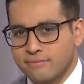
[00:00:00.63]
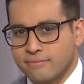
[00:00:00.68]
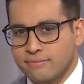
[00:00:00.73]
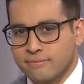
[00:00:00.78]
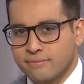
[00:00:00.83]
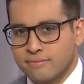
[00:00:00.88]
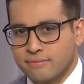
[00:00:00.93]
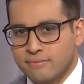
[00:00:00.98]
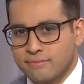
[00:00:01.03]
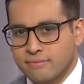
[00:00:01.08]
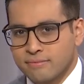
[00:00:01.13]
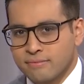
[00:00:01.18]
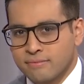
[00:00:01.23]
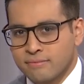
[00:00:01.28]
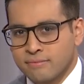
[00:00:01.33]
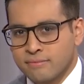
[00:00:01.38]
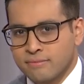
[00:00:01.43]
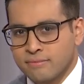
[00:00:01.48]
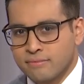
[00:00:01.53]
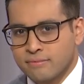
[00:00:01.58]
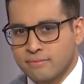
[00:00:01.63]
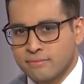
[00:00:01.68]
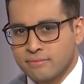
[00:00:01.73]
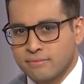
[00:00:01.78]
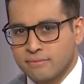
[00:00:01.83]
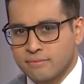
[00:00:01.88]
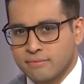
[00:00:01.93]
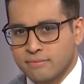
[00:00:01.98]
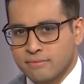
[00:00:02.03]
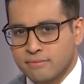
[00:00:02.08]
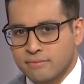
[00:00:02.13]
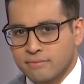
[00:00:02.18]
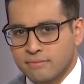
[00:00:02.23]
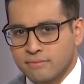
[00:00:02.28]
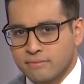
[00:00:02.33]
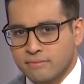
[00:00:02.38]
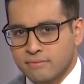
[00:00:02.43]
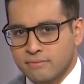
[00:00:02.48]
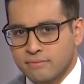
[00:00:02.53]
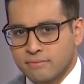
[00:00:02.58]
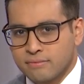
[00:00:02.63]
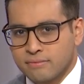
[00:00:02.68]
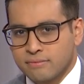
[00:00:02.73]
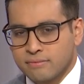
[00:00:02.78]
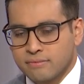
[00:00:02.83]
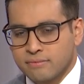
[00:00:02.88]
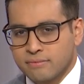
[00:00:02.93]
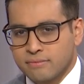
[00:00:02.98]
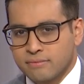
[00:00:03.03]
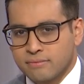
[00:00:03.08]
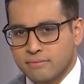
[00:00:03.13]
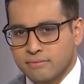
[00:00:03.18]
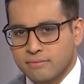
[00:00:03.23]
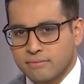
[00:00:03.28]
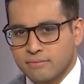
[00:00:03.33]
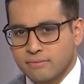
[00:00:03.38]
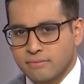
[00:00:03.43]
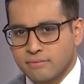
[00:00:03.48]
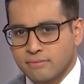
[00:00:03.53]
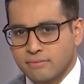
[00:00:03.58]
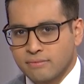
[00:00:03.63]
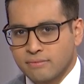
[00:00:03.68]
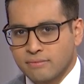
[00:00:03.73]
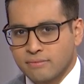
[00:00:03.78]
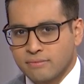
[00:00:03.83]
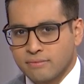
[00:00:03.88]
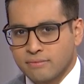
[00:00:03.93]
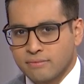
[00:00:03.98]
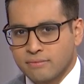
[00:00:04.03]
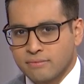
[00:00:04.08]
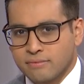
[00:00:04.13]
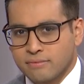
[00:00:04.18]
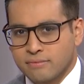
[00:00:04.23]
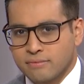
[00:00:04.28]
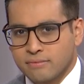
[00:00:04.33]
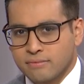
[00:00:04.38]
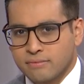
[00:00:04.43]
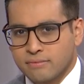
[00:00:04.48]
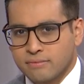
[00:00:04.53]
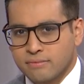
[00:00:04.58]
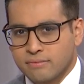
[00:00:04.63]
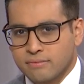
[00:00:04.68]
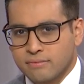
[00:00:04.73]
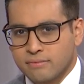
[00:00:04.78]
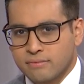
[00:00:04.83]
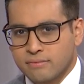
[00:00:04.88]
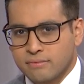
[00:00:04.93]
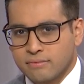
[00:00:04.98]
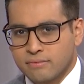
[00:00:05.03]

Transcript: No words are spoken by the person on screen.